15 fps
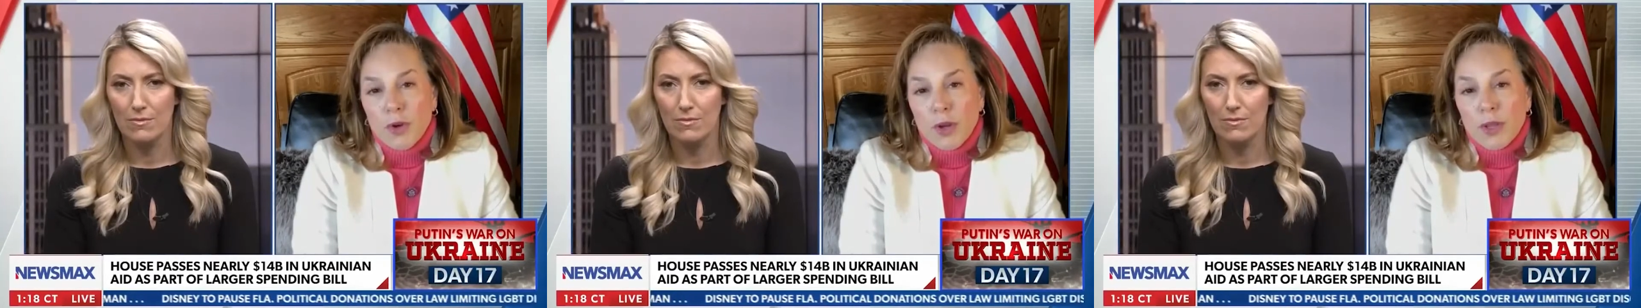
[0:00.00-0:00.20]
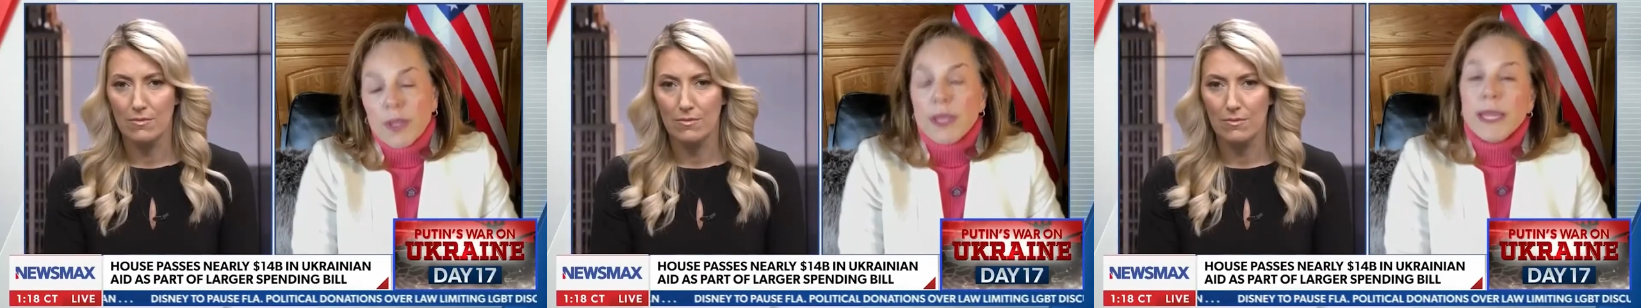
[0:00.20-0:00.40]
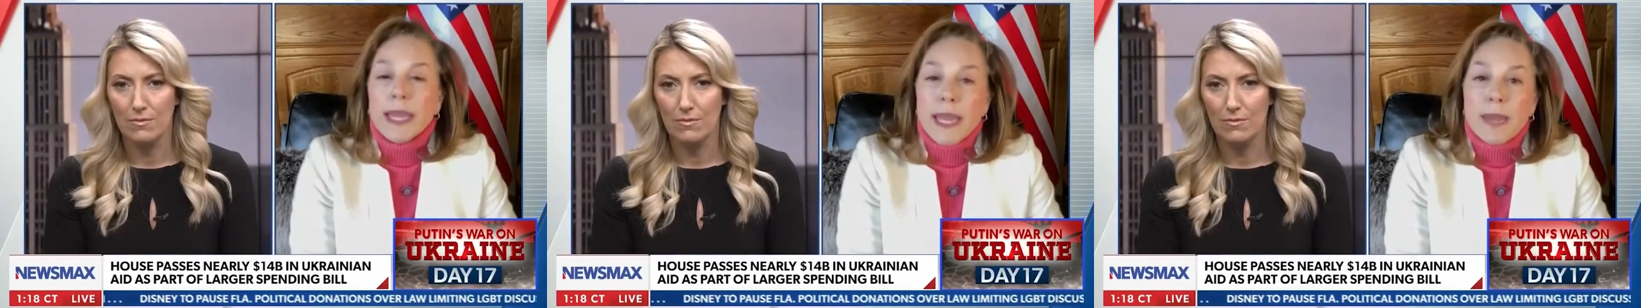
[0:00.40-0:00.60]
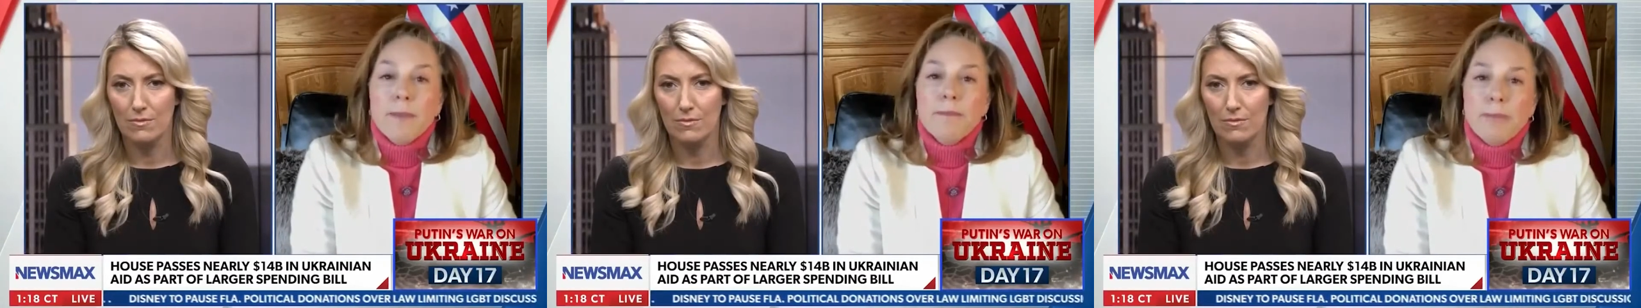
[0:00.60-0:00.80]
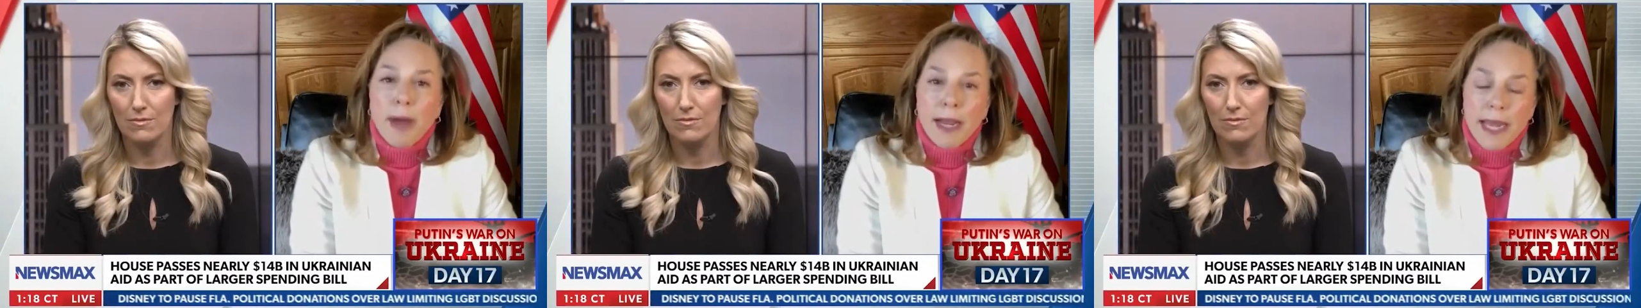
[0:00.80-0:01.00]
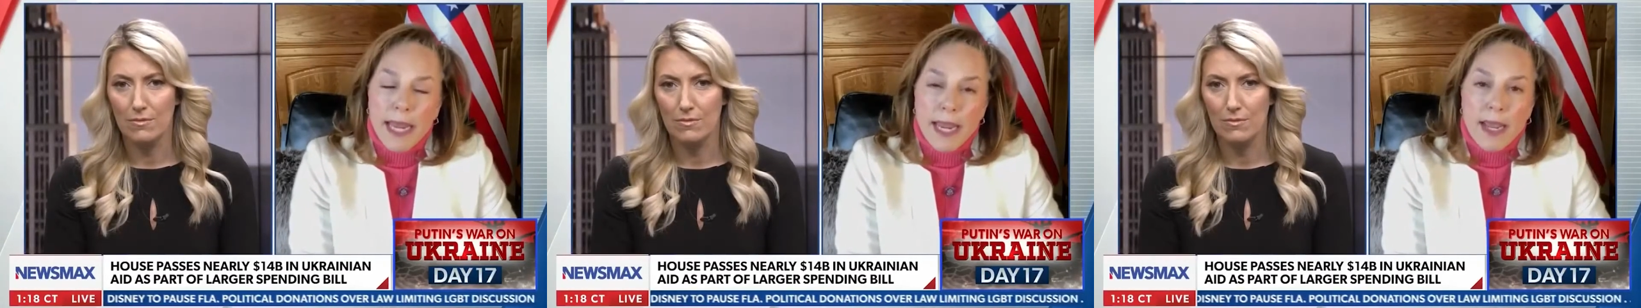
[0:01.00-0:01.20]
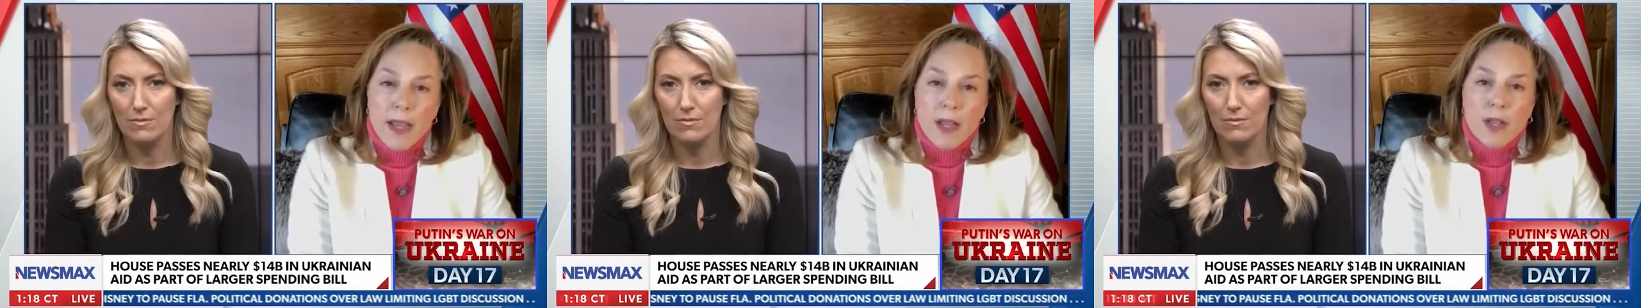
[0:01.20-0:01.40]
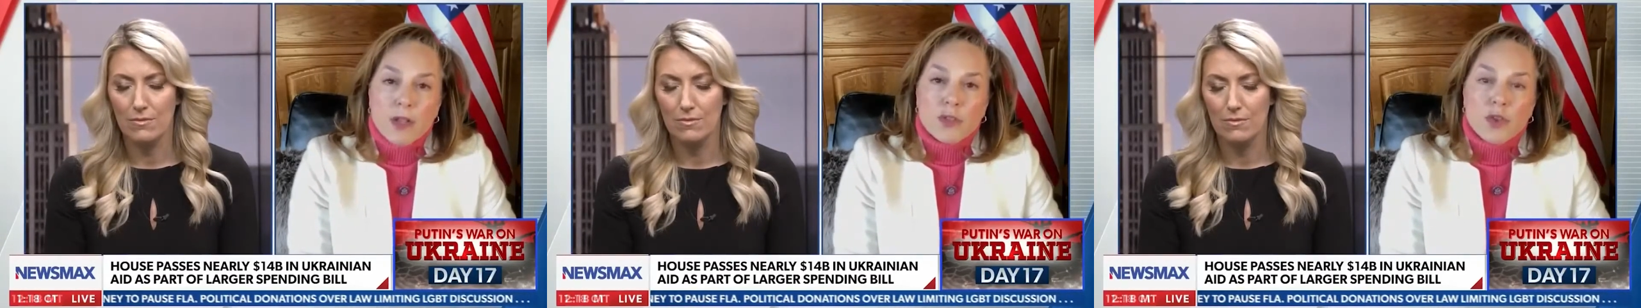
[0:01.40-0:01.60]
Speaker 1: you need money.
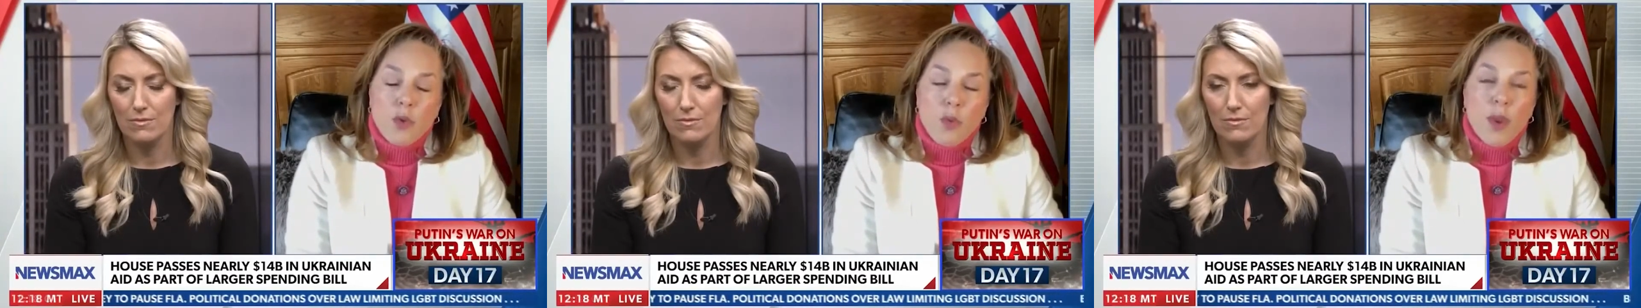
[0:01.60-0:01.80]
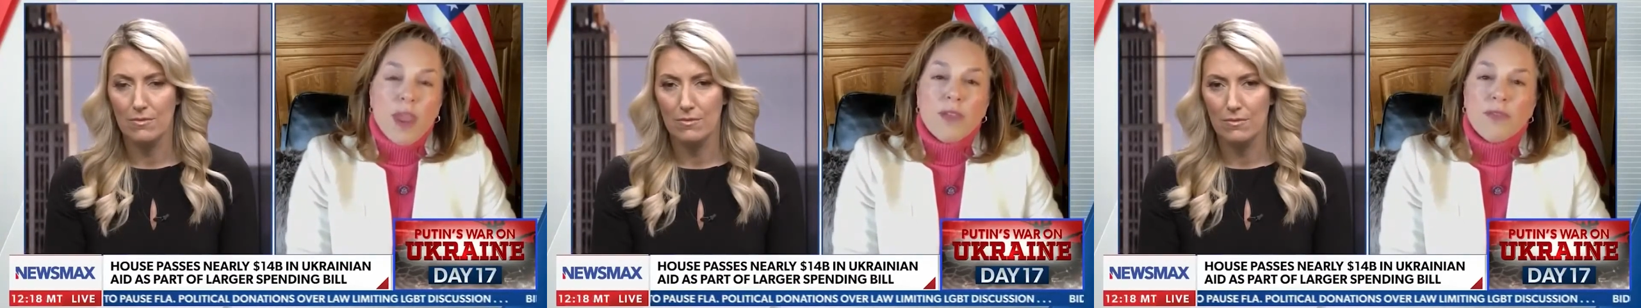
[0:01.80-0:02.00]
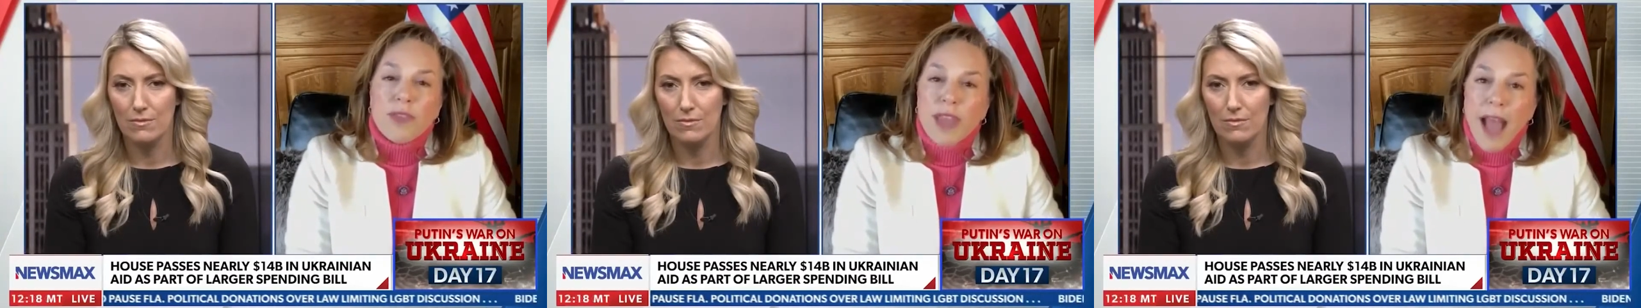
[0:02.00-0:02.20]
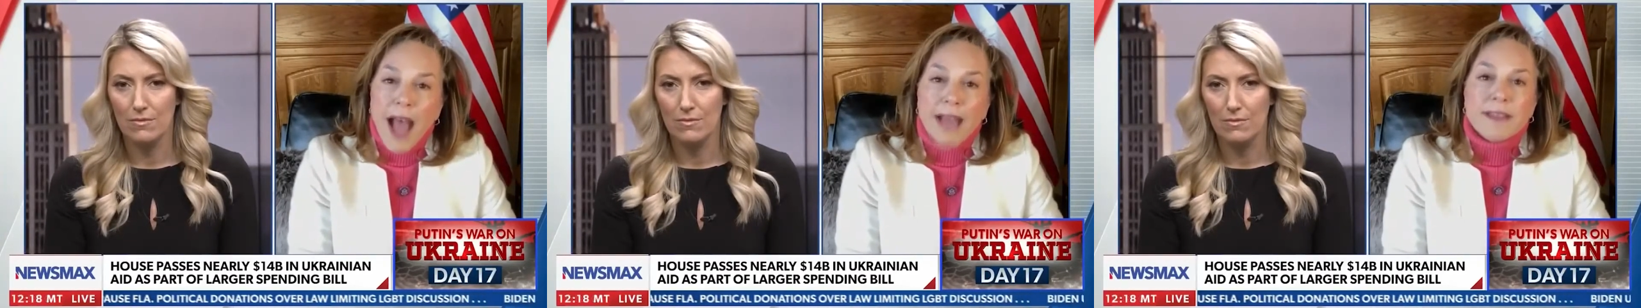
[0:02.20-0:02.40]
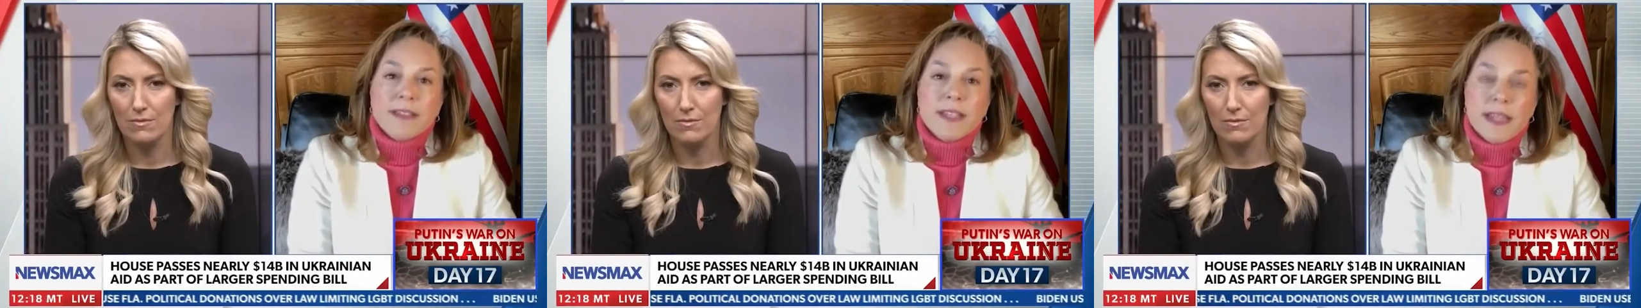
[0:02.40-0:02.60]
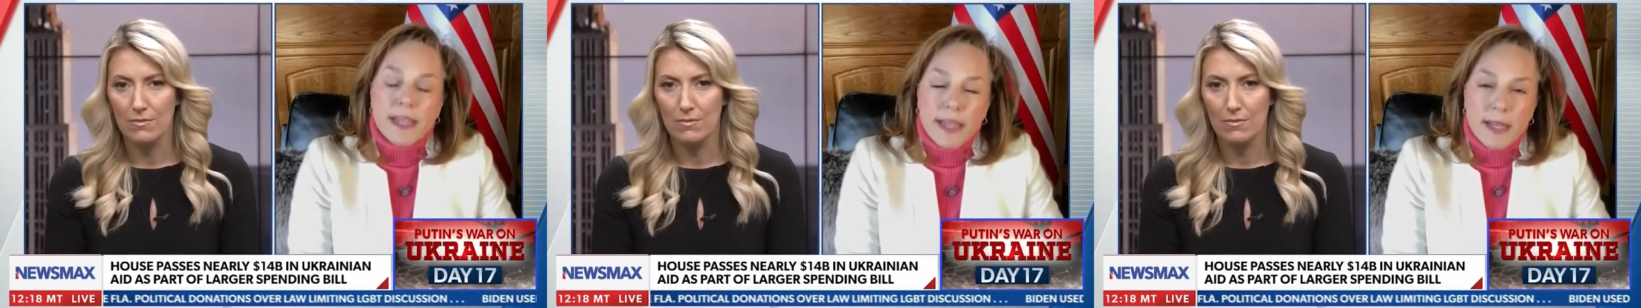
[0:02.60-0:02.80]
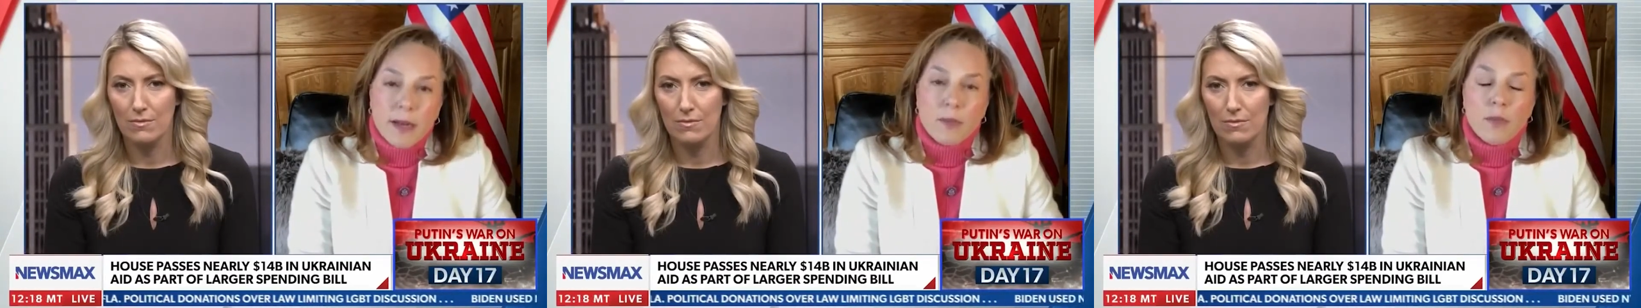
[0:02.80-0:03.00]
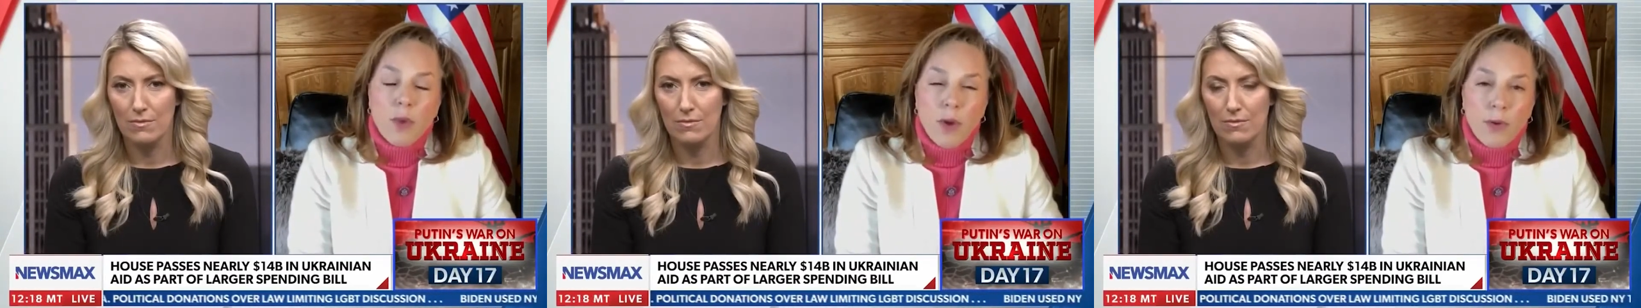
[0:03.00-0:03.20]
So we have got to hit them
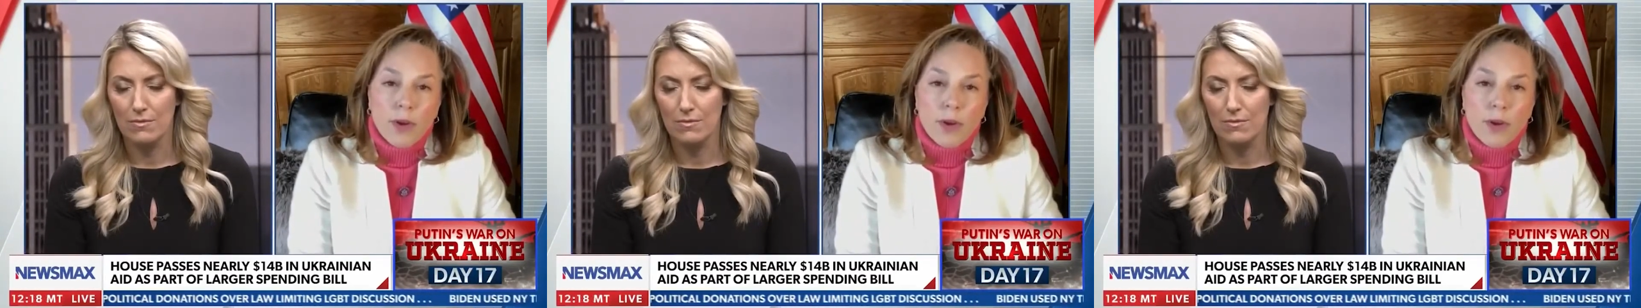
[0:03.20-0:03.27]
where it